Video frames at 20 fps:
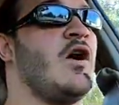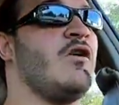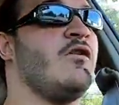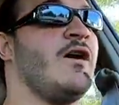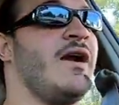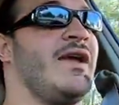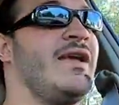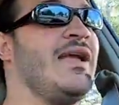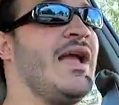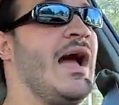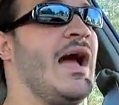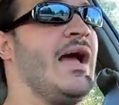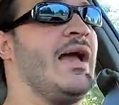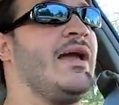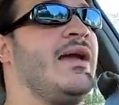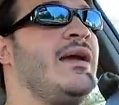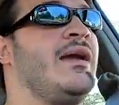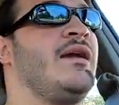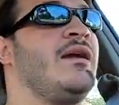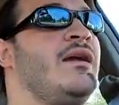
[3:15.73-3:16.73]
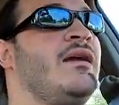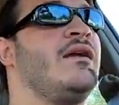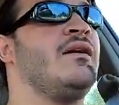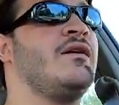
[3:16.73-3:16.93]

All right, guy.